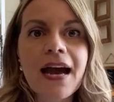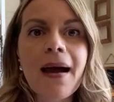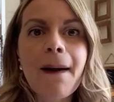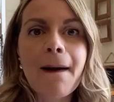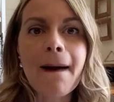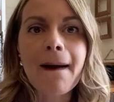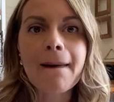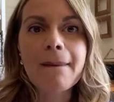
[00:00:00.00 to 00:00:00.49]

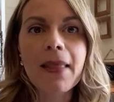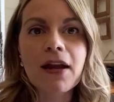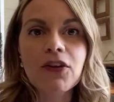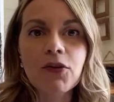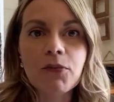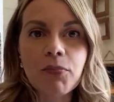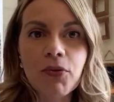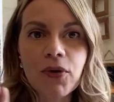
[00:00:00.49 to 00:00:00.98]
And then
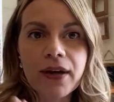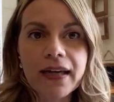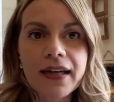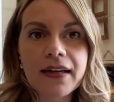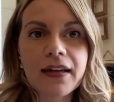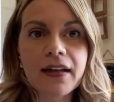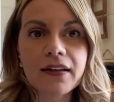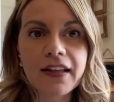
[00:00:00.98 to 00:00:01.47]
you put
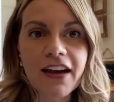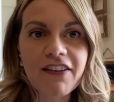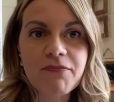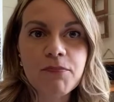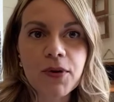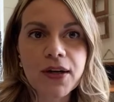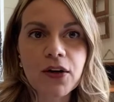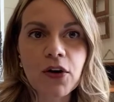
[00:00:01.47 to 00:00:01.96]
in a left
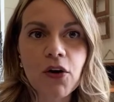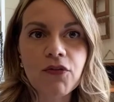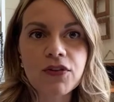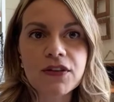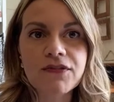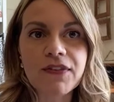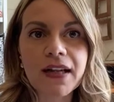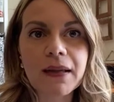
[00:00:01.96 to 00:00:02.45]
brain
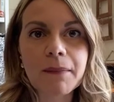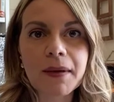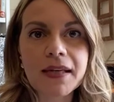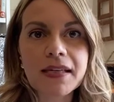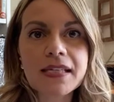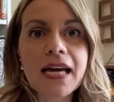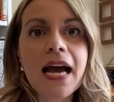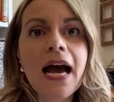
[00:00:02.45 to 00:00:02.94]

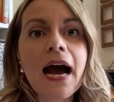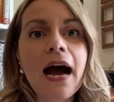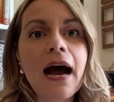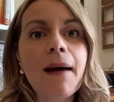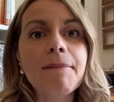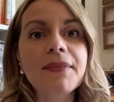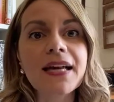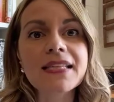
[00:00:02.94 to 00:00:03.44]
overdevelopment.
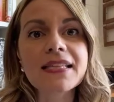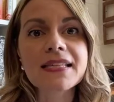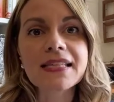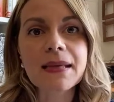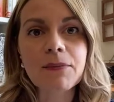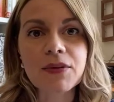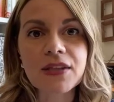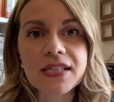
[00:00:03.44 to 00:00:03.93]
That's the
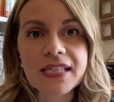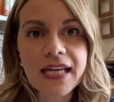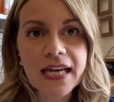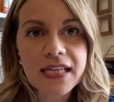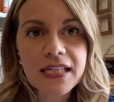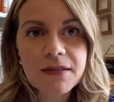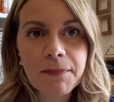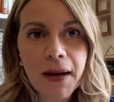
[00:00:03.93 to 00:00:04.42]
same with
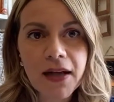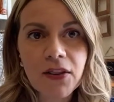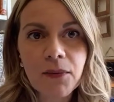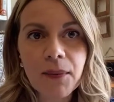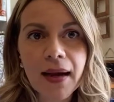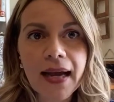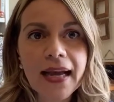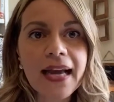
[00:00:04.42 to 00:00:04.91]
tics, by the
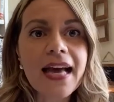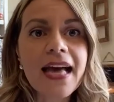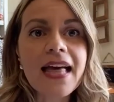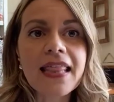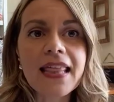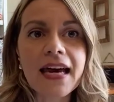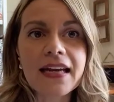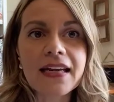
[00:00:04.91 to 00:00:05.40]
way,
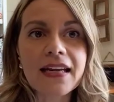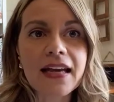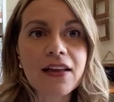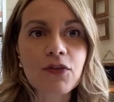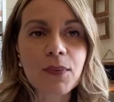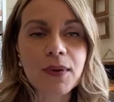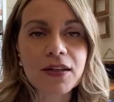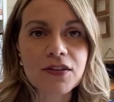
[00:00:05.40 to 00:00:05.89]
that
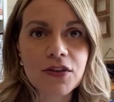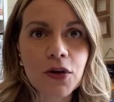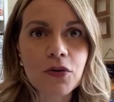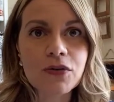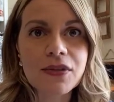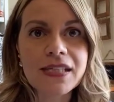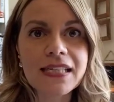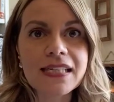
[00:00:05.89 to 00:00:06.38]
as well as
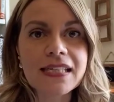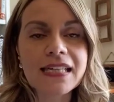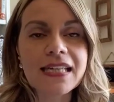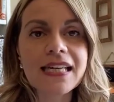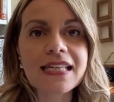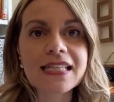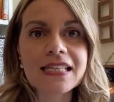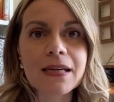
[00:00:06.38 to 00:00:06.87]

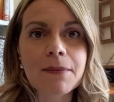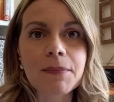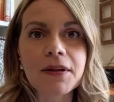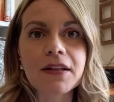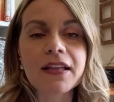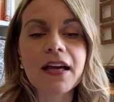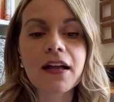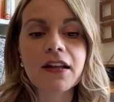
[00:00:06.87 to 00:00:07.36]
OCD. It's
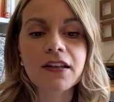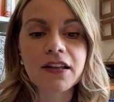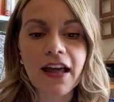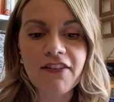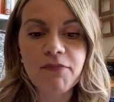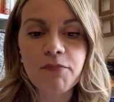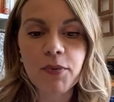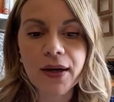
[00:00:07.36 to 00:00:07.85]
typically a
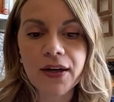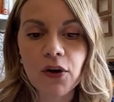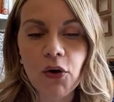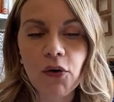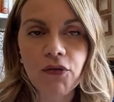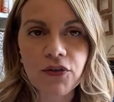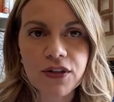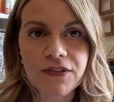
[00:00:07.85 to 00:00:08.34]
left brain
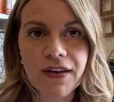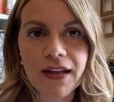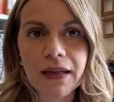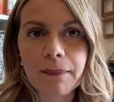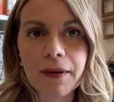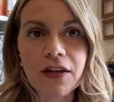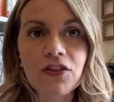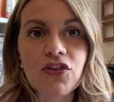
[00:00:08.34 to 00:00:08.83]

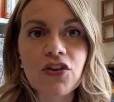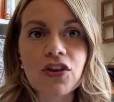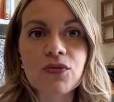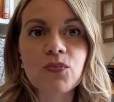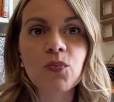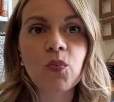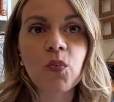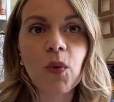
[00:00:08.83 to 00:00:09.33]
overdevelopment, just
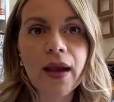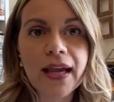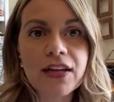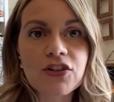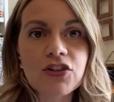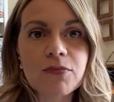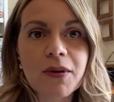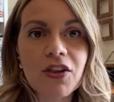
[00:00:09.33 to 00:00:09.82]
way
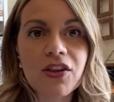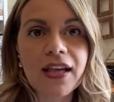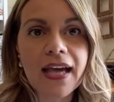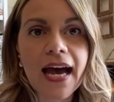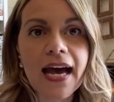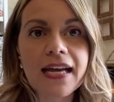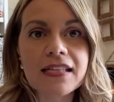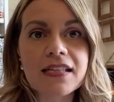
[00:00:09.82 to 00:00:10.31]
too much
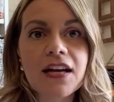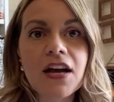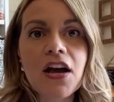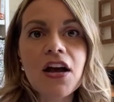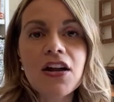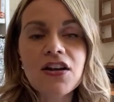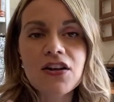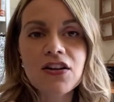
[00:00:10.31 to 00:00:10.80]
gas,
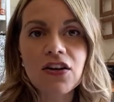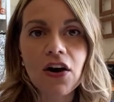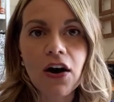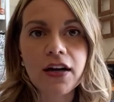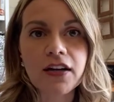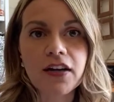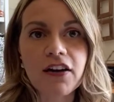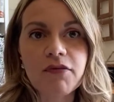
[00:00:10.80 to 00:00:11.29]

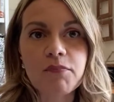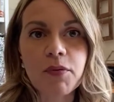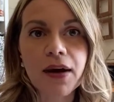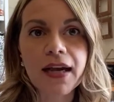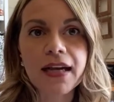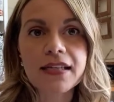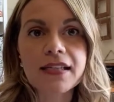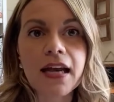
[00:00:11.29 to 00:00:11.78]
not enough
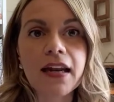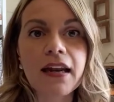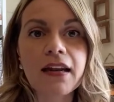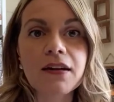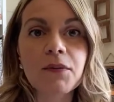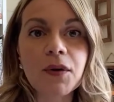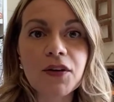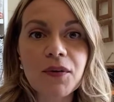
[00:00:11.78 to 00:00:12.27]
brakes. And
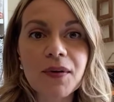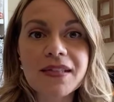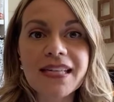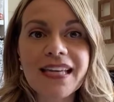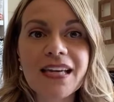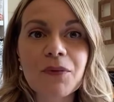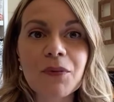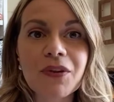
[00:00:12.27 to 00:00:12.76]
anyone who has a
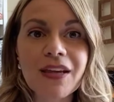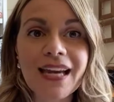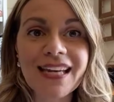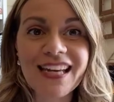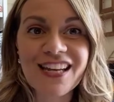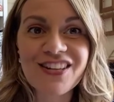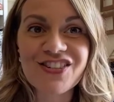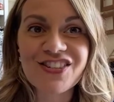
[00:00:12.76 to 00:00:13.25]
kid with
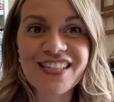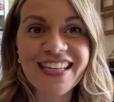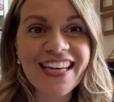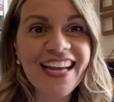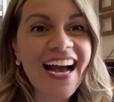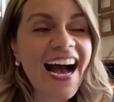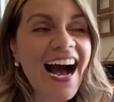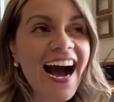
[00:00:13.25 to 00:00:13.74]
ADHD,
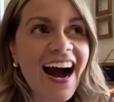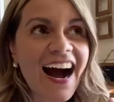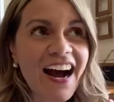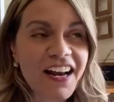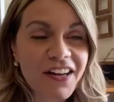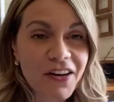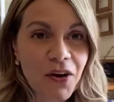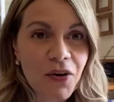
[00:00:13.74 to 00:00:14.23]

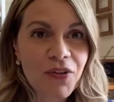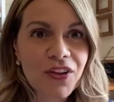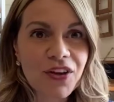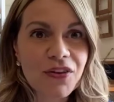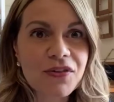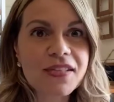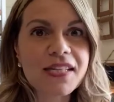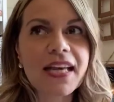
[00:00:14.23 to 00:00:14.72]
I know that
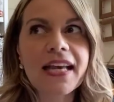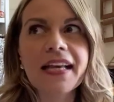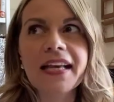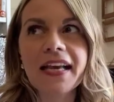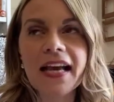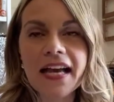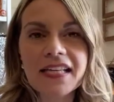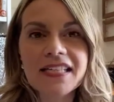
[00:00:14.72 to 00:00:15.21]
you're saying,
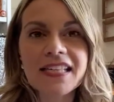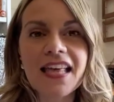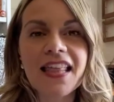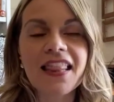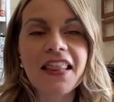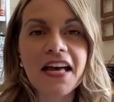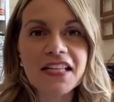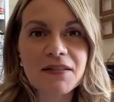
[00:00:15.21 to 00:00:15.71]
yes,
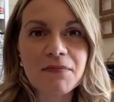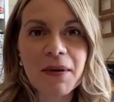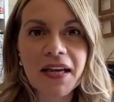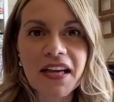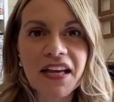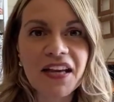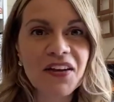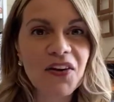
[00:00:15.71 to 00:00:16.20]
that's my
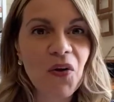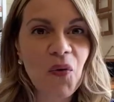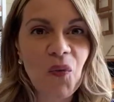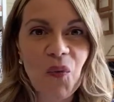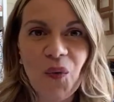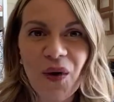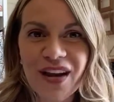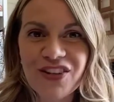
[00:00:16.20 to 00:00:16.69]
kid,
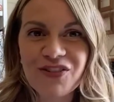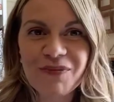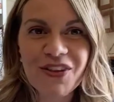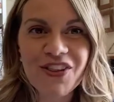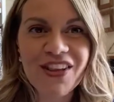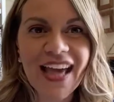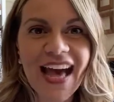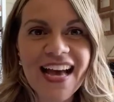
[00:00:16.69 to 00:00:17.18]
way too
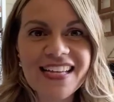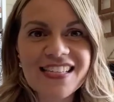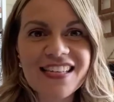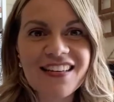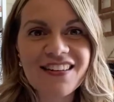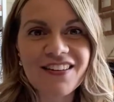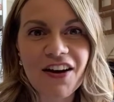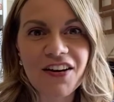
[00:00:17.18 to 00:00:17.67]
much
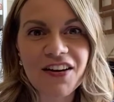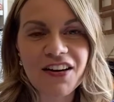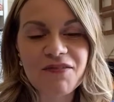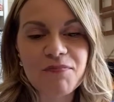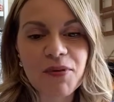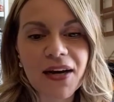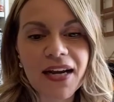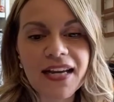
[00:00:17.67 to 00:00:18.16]
gas, not
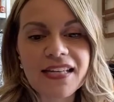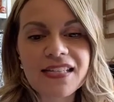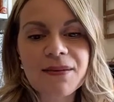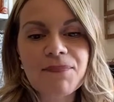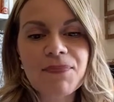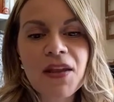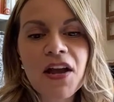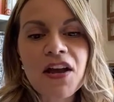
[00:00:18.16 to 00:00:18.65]
enough brakes.
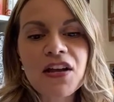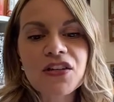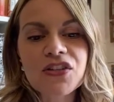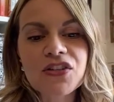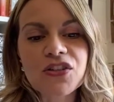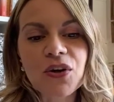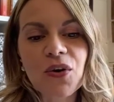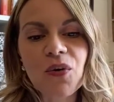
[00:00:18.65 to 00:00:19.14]

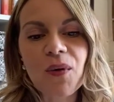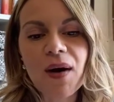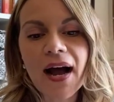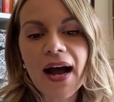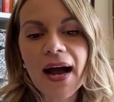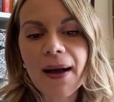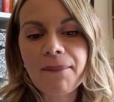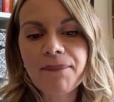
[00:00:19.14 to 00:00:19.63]
So
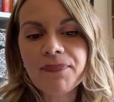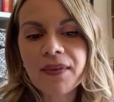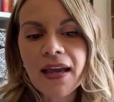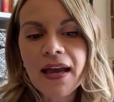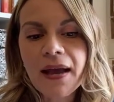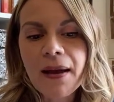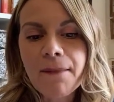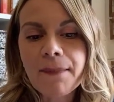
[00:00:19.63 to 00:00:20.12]

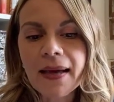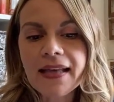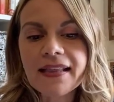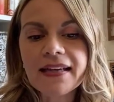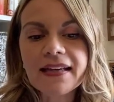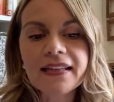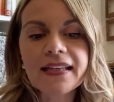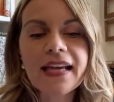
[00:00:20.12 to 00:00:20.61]

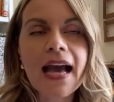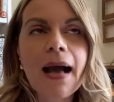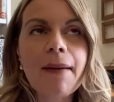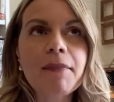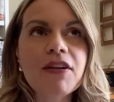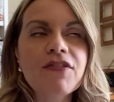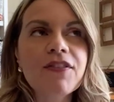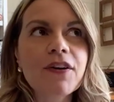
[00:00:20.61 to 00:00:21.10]
basically
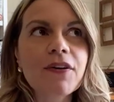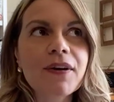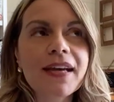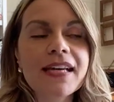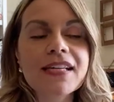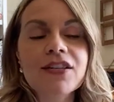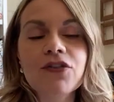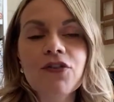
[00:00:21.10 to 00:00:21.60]
hemispheric
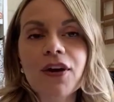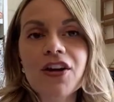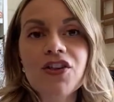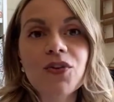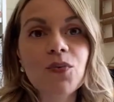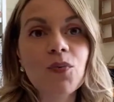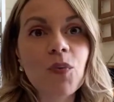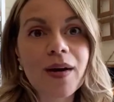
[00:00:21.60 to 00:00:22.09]

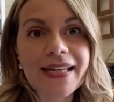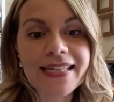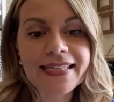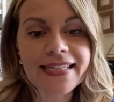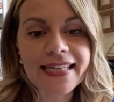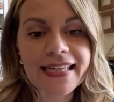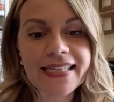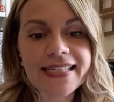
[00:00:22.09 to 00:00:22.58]
integration, what it
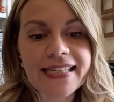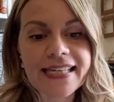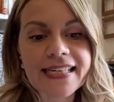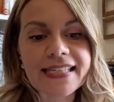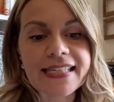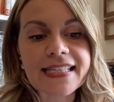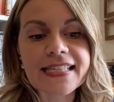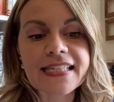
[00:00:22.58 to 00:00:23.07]
does
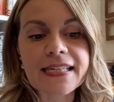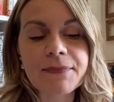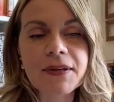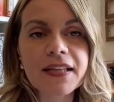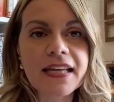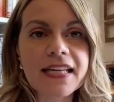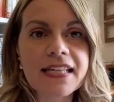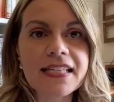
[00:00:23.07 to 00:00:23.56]
is it
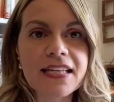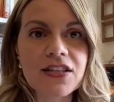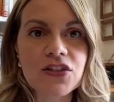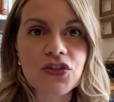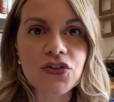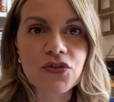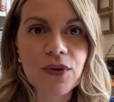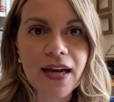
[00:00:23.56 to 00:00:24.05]
stimulates and
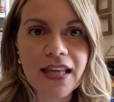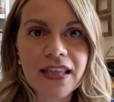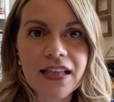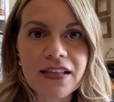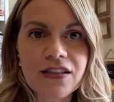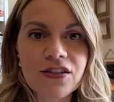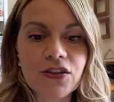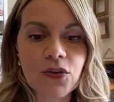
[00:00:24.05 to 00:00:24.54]

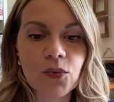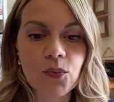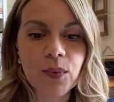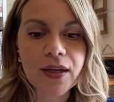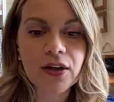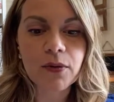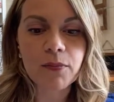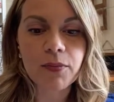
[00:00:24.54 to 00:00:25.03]
strengthens the
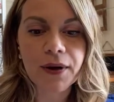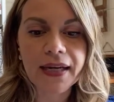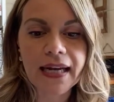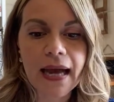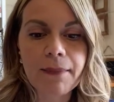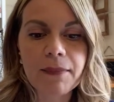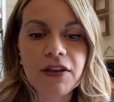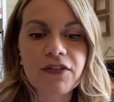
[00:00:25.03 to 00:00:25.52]
weaker brain
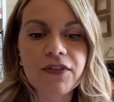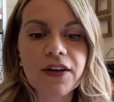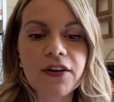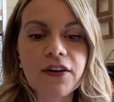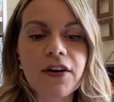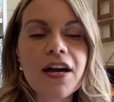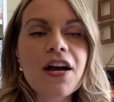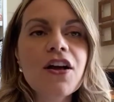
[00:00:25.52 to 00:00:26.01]

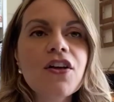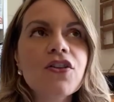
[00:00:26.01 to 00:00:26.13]
hemisphere.